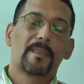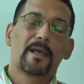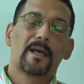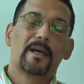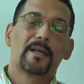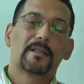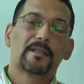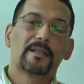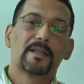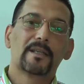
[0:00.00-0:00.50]

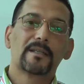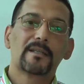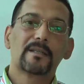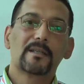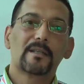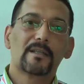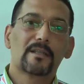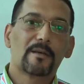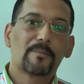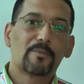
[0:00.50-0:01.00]
and
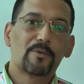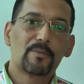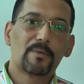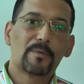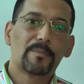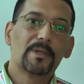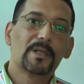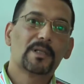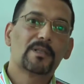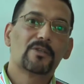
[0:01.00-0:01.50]
getting the
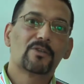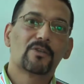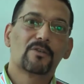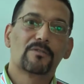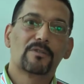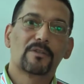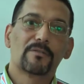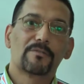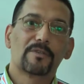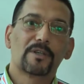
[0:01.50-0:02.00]
probability
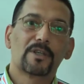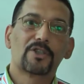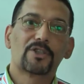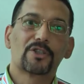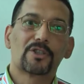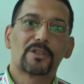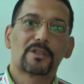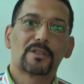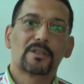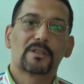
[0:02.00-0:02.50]
of the
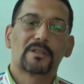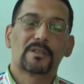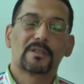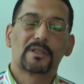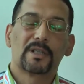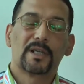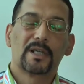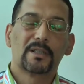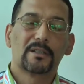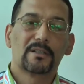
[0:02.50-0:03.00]
fracture
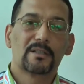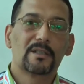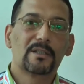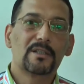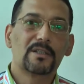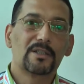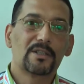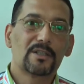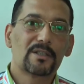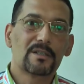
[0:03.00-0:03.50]
in
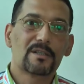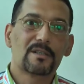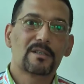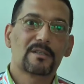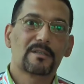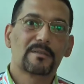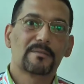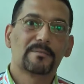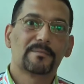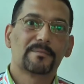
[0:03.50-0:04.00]
10 years,